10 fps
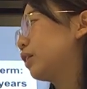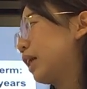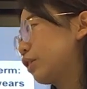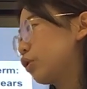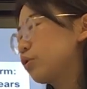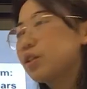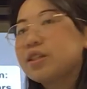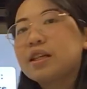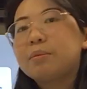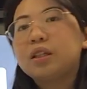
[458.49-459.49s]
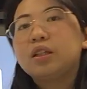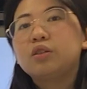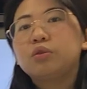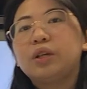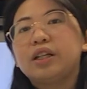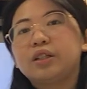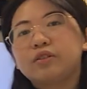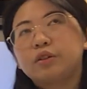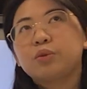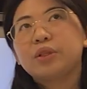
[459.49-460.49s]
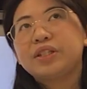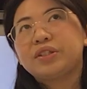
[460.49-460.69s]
lectures and seminars to increase